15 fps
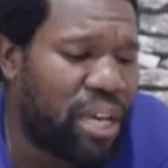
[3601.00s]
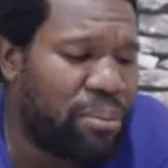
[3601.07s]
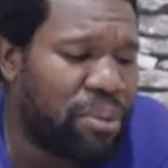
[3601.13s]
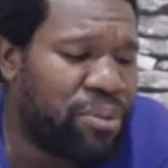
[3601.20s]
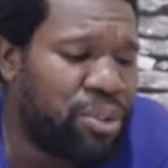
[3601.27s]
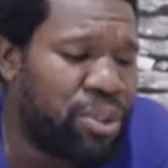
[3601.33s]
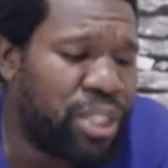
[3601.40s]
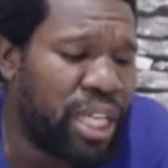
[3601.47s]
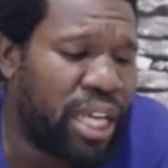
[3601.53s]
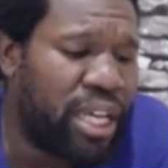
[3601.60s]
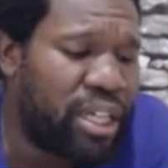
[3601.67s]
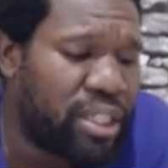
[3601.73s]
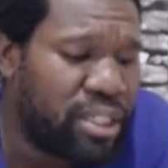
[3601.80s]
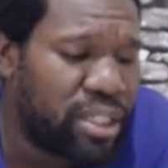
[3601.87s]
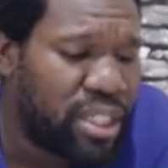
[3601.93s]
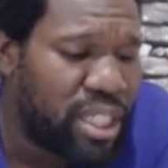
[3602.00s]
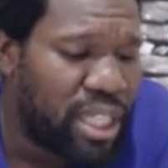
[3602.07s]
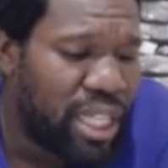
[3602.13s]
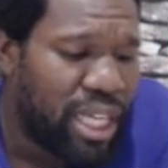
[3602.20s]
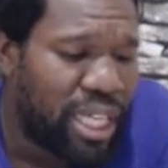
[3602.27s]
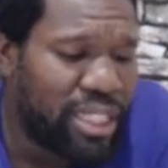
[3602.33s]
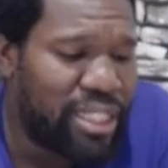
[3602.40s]
of Judea,
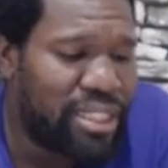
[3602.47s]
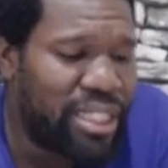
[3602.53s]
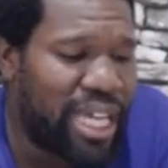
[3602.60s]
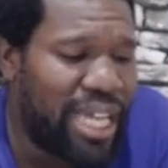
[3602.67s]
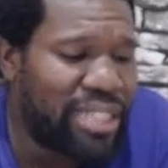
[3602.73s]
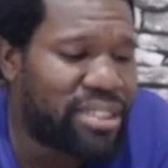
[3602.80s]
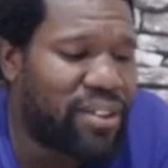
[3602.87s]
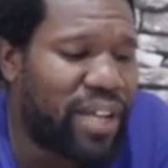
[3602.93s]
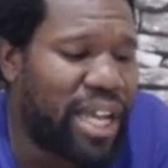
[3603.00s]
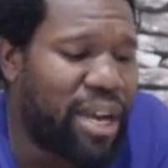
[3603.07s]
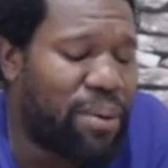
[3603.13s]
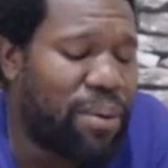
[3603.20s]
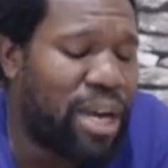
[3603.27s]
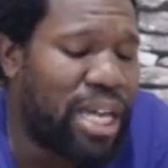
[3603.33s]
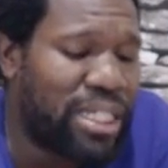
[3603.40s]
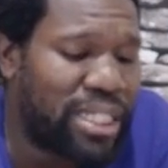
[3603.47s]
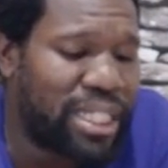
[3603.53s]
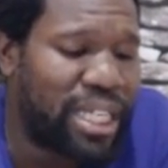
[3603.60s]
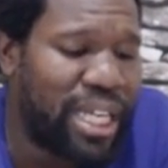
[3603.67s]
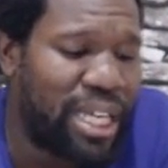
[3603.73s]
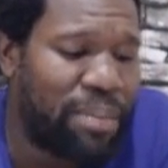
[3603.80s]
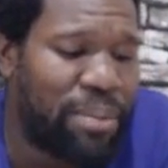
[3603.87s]
in the days of Herod the
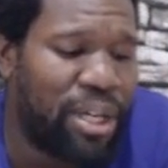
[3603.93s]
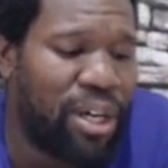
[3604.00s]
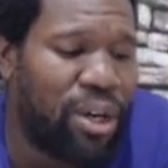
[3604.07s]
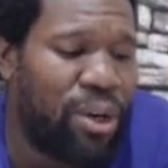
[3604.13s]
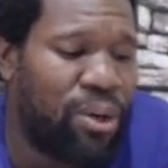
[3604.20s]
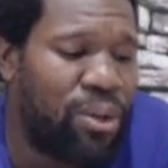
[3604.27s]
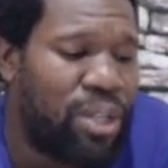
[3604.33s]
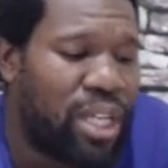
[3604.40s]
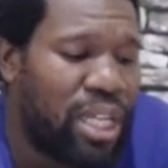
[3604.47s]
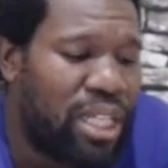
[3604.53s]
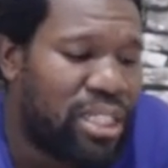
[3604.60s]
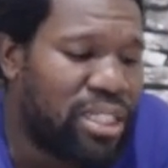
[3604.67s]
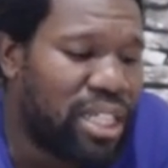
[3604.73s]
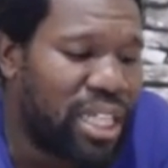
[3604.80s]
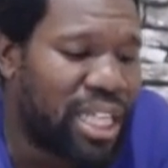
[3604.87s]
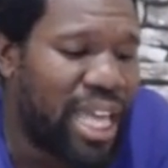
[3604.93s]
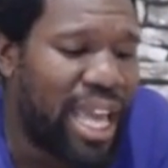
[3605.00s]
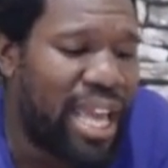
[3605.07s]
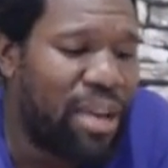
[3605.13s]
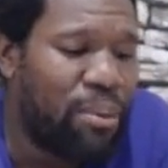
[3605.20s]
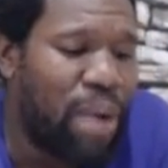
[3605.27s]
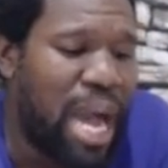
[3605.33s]
king, behold, there
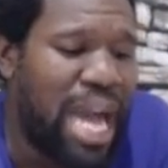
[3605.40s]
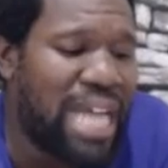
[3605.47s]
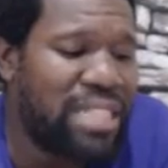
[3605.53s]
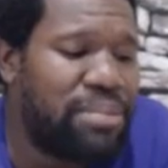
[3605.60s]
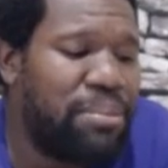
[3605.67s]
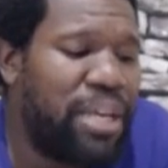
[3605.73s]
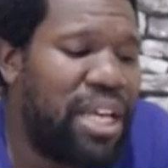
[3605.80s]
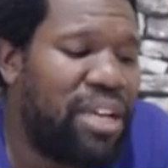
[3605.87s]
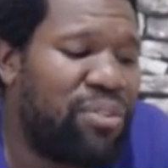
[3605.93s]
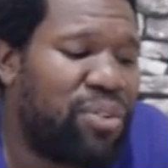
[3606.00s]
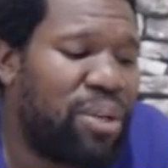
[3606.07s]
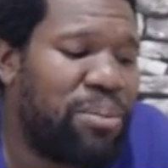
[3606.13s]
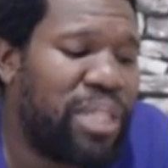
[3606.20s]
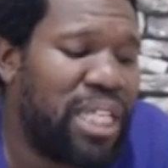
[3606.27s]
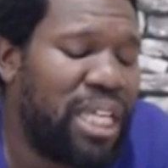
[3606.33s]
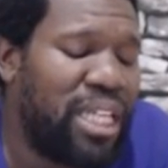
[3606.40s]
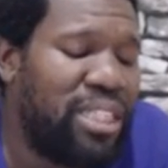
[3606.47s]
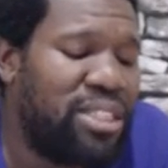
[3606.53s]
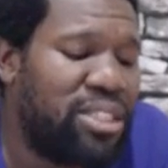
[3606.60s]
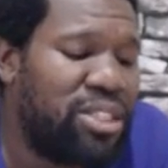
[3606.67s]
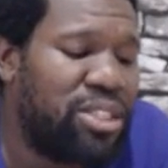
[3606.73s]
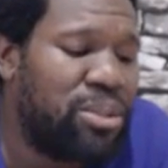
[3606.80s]
came wise men from the
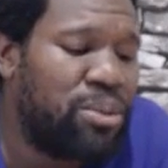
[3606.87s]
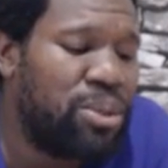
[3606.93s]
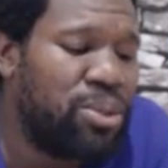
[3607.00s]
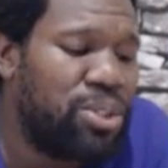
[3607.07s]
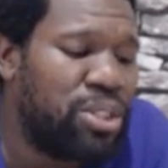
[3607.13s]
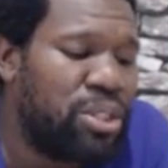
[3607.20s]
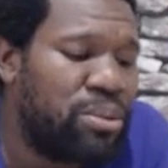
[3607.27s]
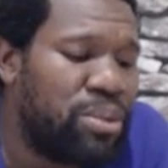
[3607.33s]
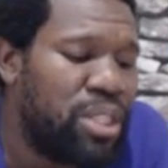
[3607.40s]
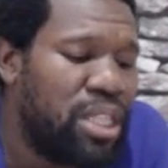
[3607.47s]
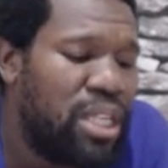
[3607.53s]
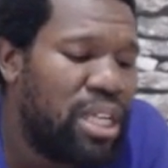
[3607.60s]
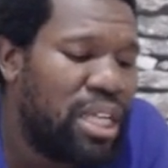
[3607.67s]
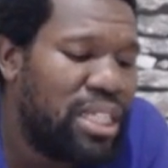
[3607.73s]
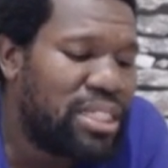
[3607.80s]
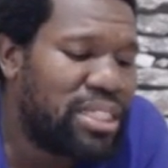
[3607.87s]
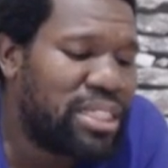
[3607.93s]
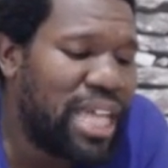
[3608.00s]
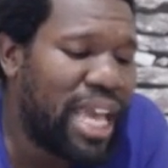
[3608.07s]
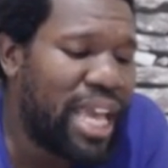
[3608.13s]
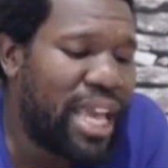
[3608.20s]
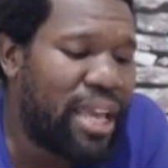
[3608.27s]
east to Jerusalem,
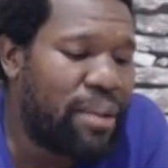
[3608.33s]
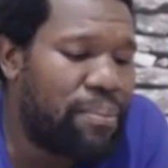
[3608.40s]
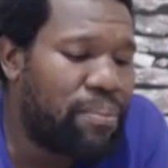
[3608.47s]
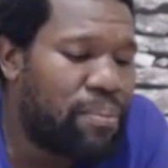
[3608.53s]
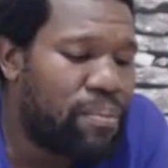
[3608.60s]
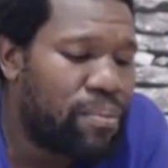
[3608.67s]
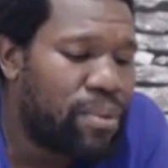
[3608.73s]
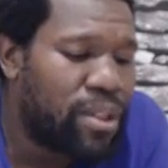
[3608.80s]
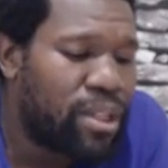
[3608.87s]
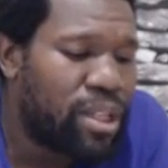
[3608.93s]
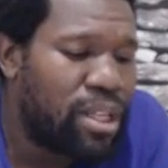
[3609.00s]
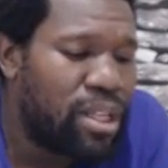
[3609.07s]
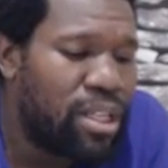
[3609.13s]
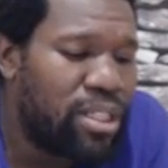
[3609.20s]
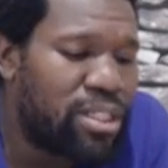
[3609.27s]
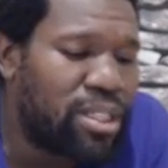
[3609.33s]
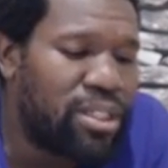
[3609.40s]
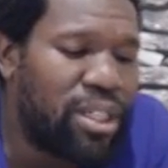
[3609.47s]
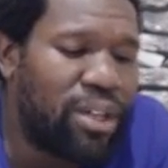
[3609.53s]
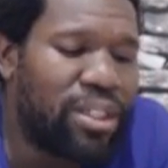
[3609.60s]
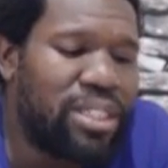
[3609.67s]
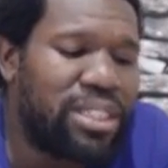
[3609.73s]
saying, so
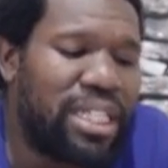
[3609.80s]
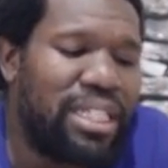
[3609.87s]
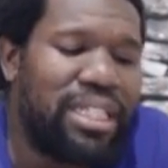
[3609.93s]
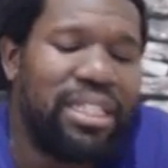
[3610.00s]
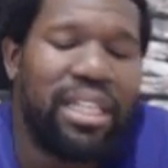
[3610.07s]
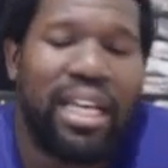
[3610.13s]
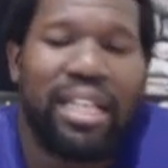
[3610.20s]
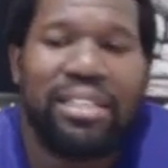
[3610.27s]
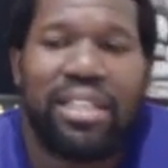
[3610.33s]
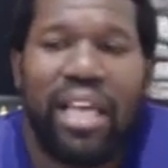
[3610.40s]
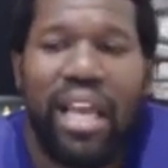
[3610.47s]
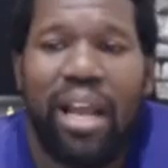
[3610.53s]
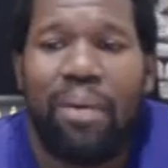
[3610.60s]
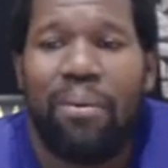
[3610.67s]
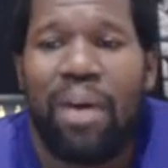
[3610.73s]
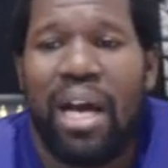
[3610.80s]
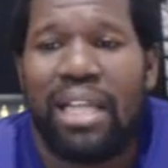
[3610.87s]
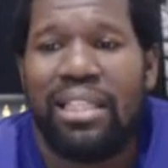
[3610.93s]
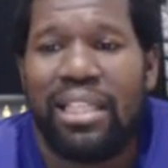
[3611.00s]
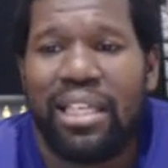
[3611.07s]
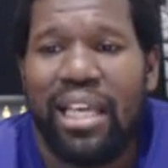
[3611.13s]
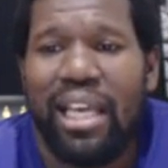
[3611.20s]
notice in the days of
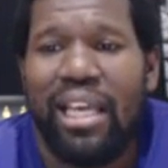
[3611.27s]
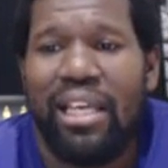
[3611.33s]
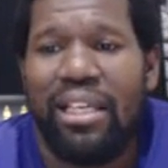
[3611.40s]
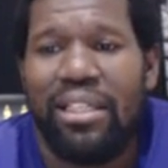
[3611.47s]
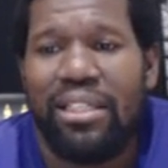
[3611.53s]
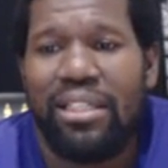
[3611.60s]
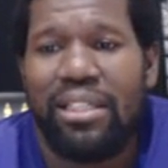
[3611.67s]
Herod the king,